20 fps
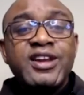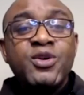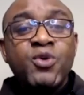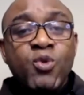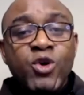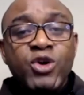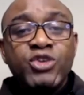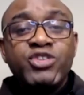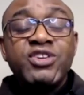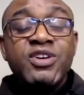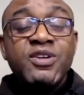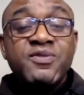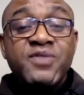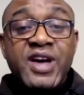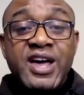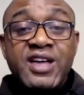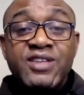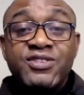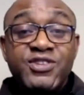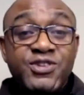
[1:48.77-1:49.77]
the washing of
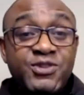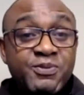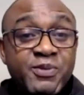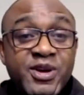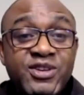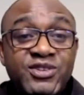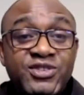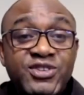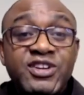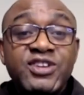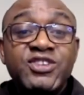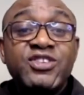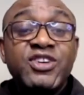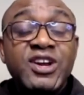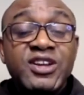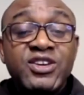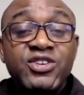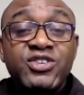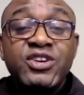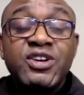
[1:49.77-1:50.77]
hands is based on the
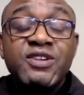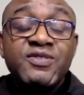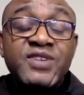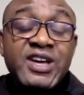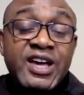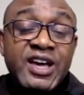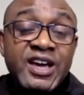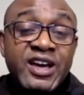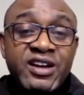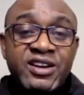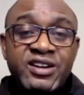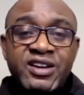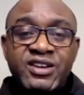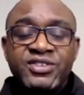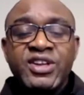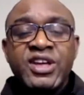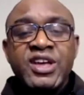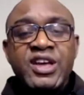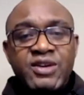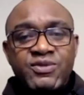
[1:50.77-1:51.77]
tradition of the elders,